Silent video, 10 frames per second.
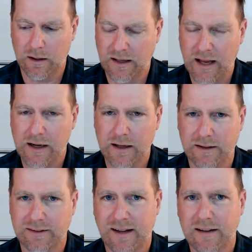
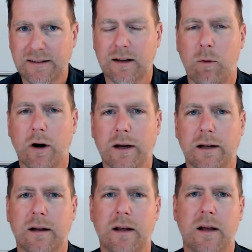candidates testing the
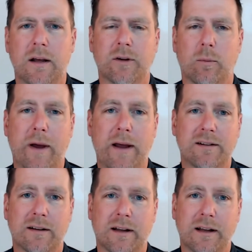market. So
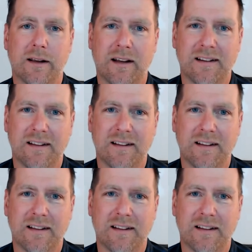basically,